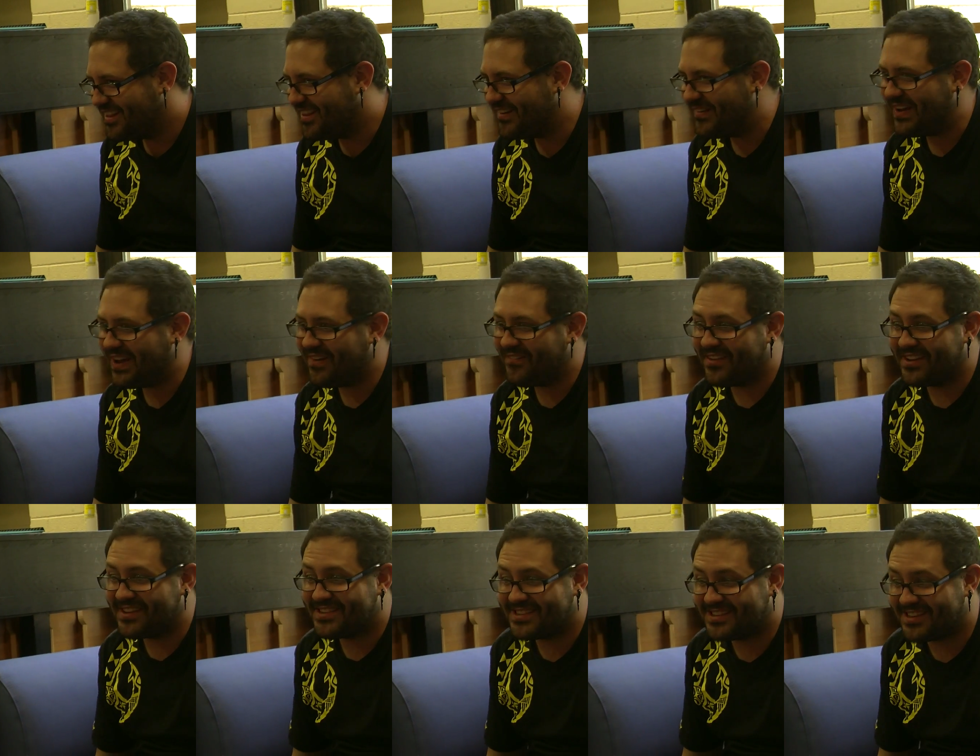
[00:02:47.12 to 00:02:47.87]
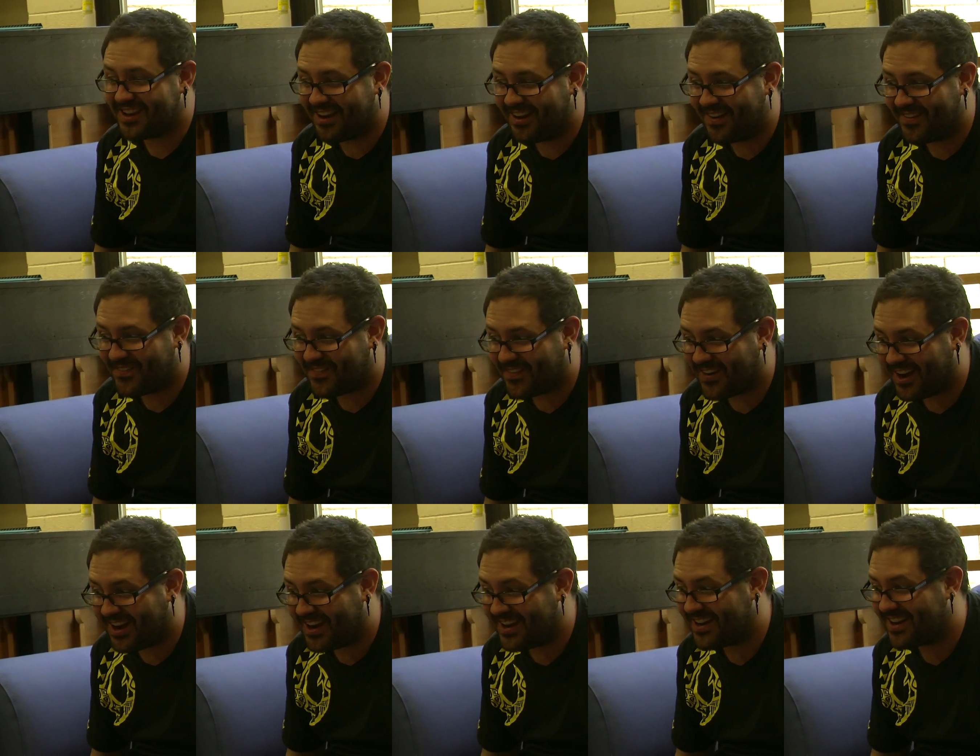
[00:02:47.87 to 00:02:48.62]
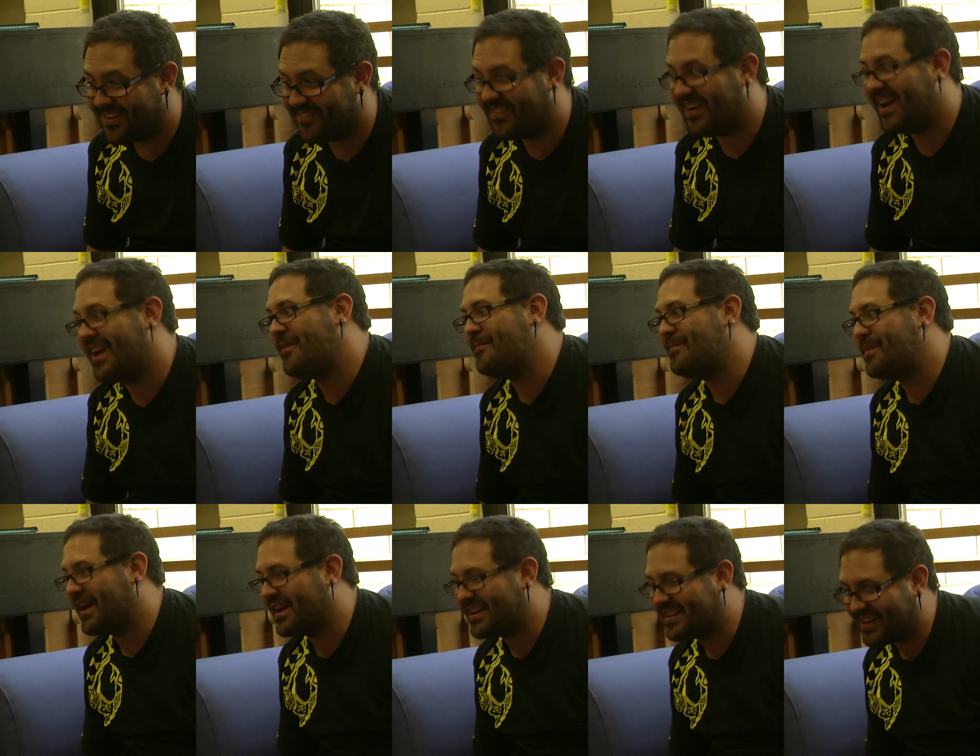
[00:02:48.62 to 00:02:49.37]
more holistic and
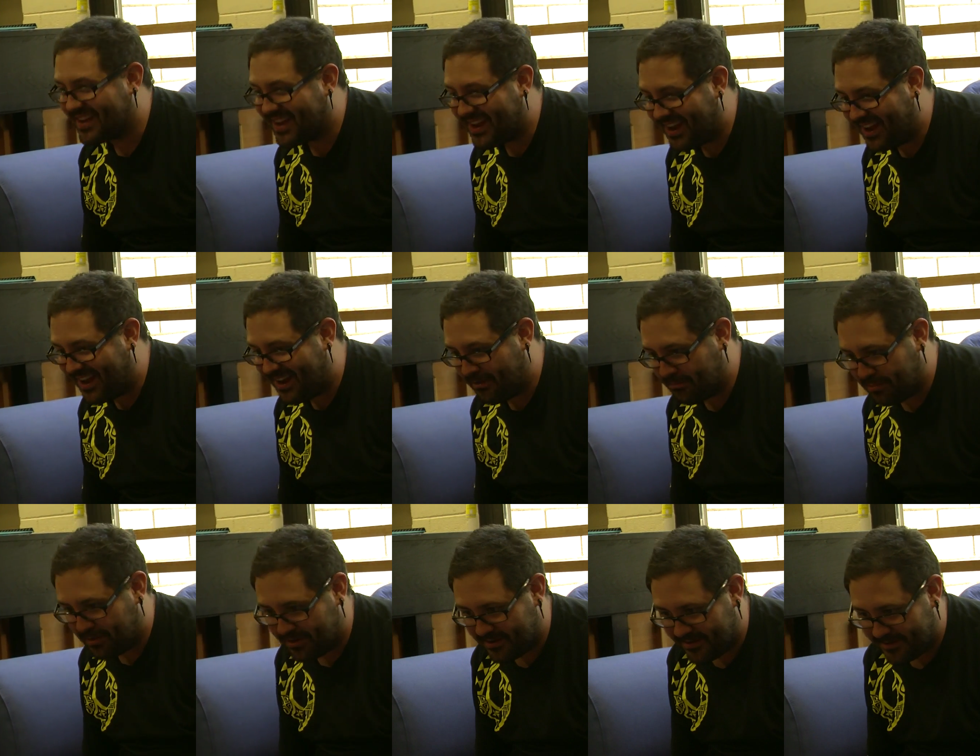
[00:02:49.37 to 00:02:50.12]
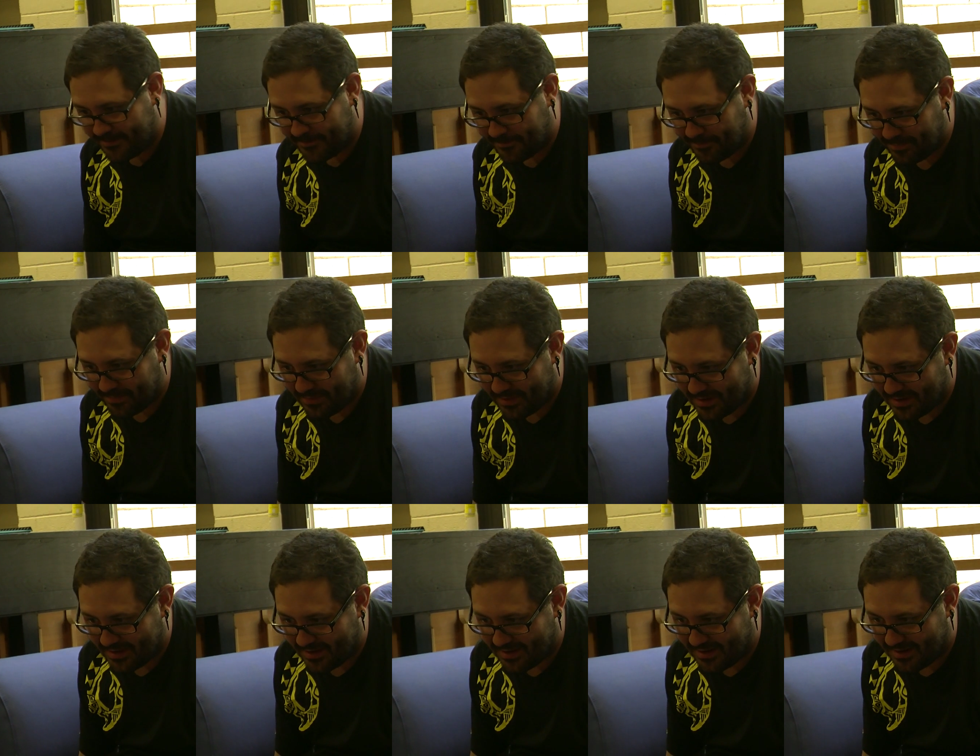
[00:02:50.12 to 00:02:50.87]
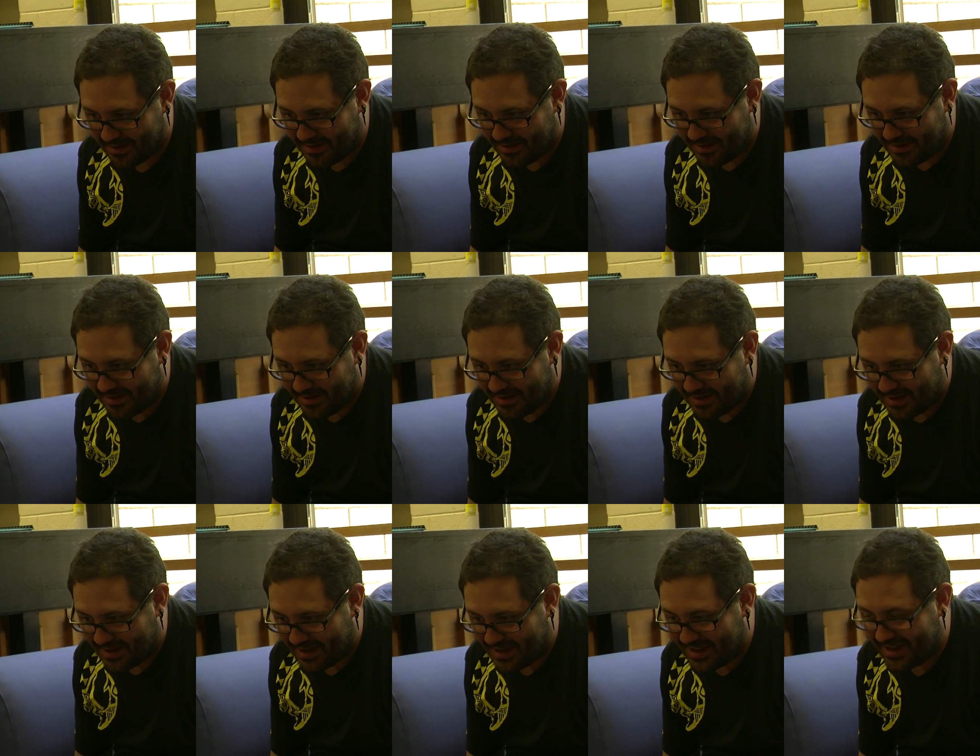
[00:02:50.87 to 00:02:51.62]
more balanced view of Aboriginal
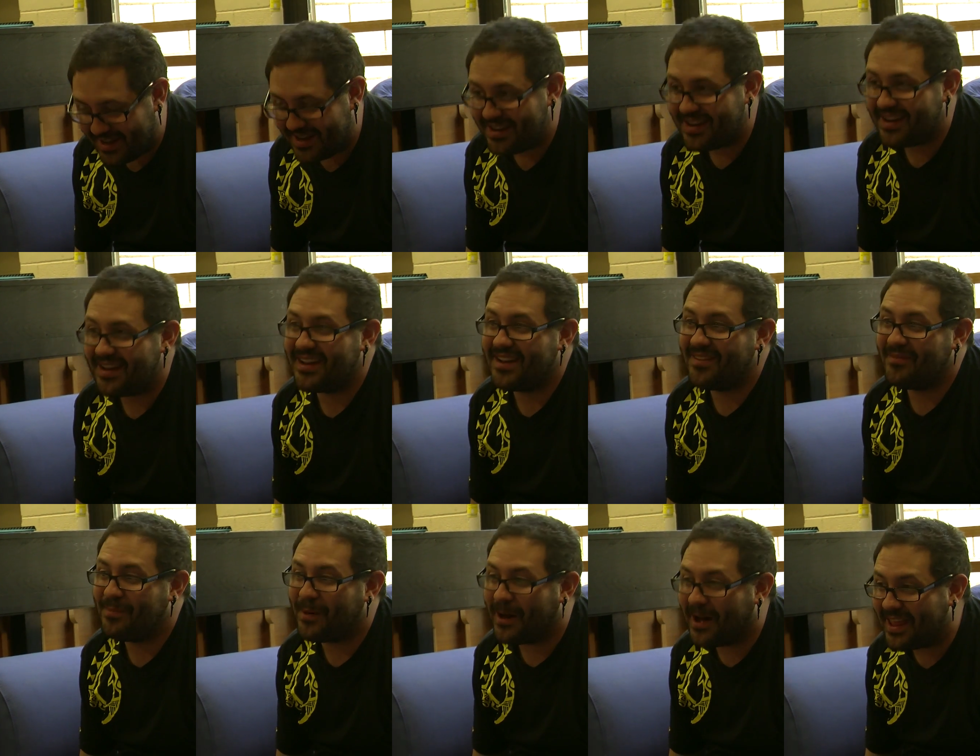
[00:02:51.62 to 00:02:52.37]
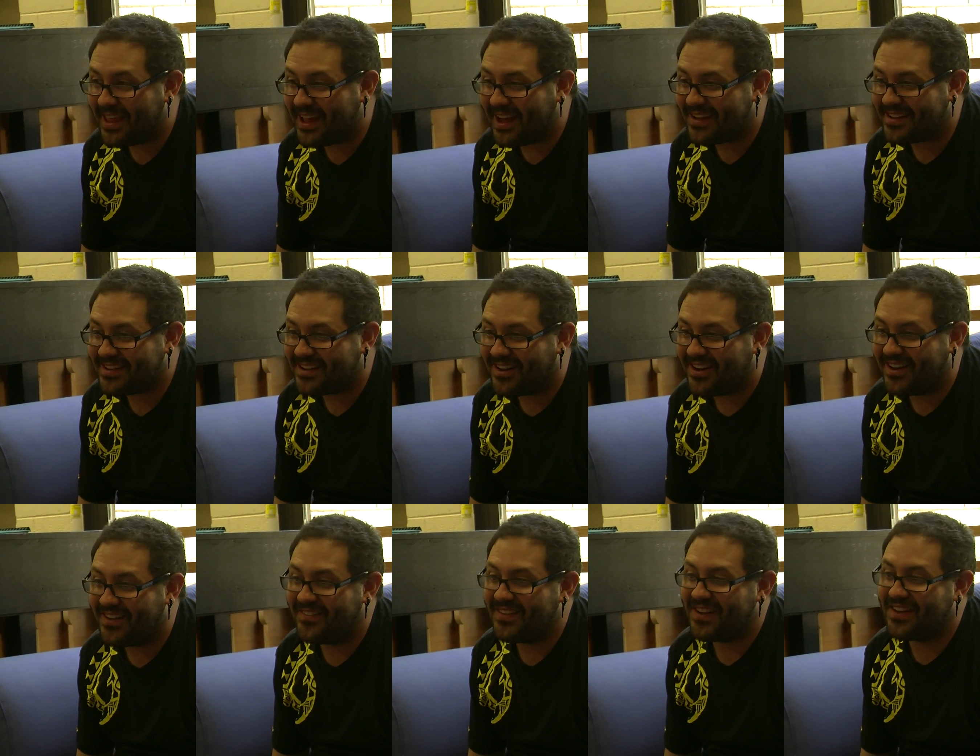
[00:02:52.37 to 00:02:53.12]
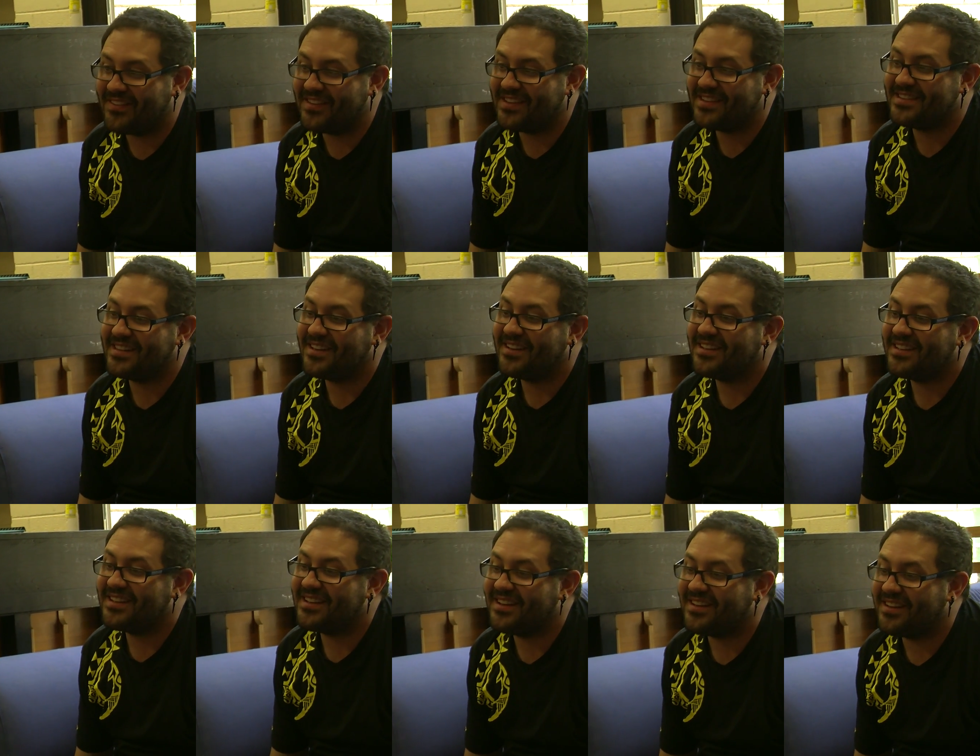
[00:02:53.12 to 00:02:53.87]
Australia, and of course Torres Strait
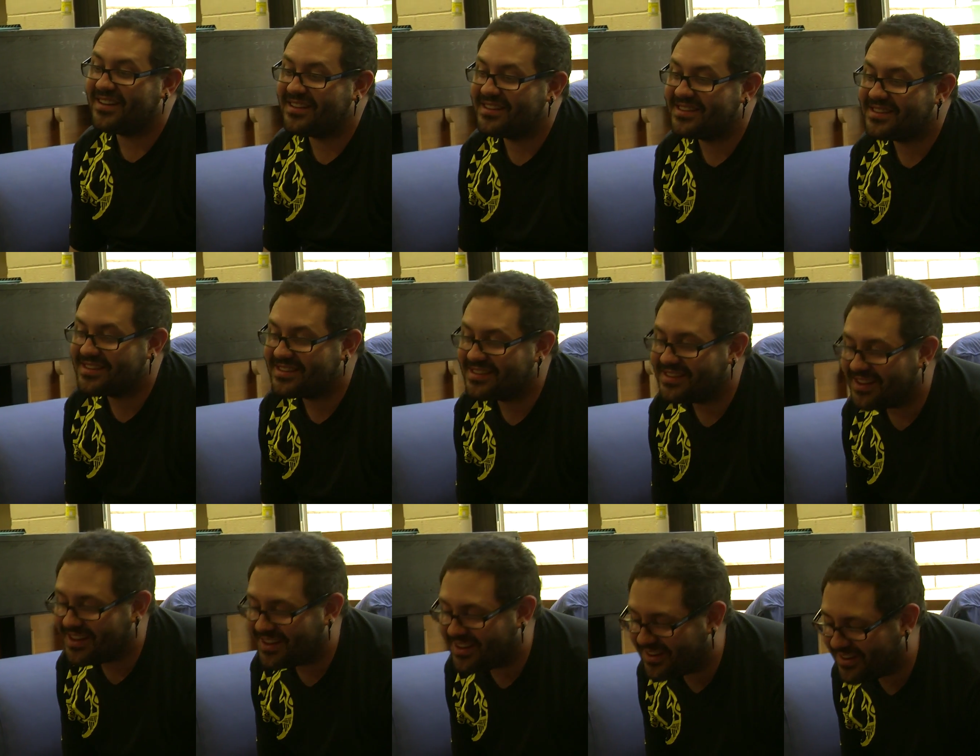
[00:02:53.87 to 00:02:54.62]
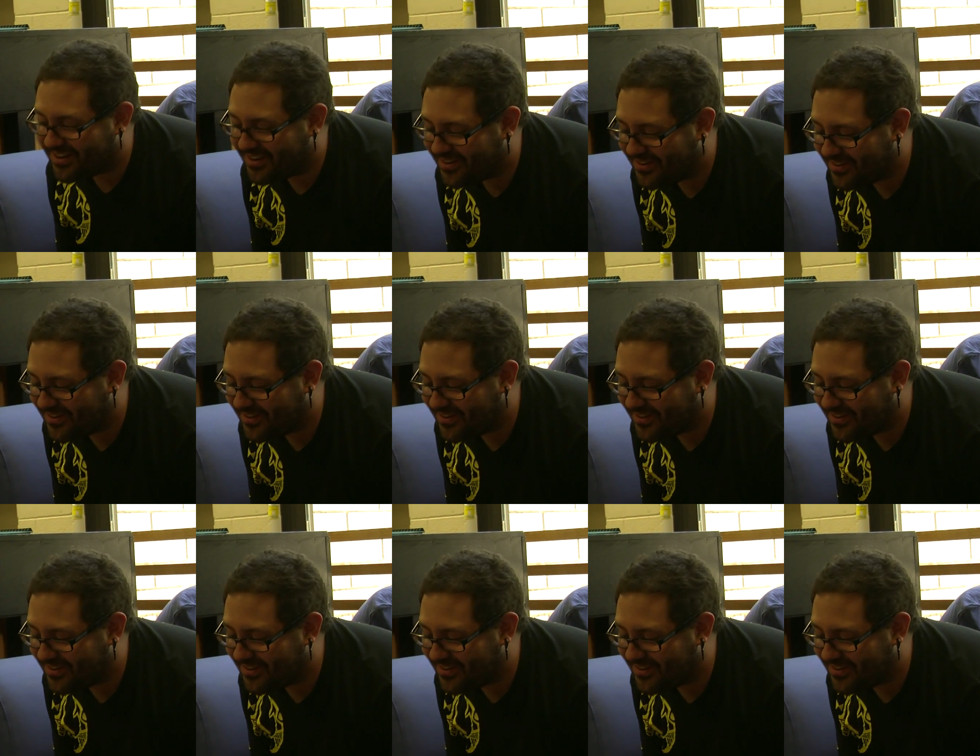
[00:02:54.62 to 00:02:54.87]
Islanders. But it also